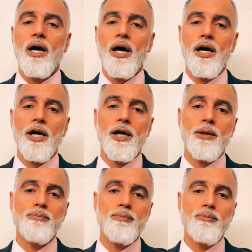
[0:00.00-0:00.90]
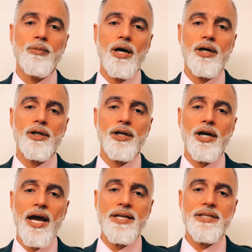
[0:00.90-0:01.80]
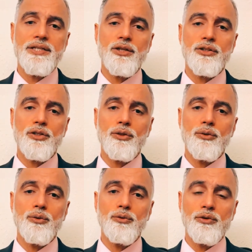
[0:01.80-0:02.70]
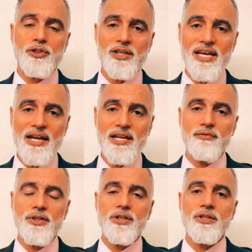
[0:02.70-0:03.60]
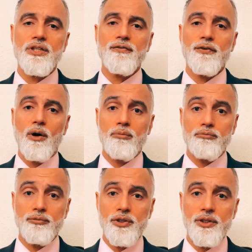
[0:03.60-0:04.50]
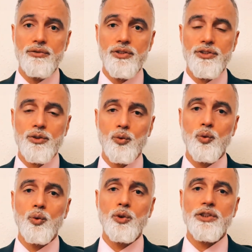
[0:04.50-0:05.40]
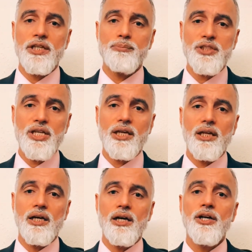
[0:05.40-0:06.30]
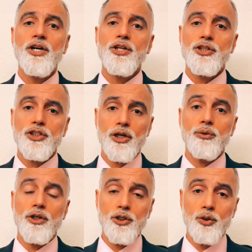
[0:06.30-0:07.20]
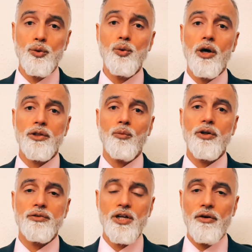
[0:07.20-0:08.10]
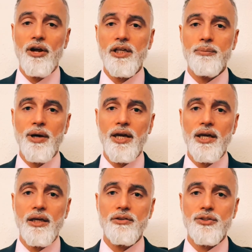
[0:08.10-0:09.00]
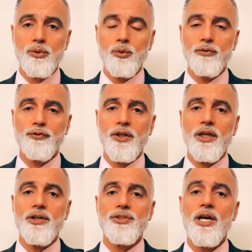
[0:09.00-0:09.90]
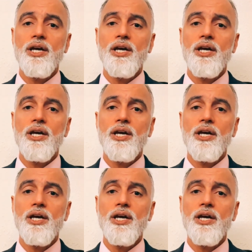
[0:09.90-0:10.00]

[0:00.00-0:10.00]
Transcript: And to get evidence from the schools in particular to show that you are the one directly paying the school fees,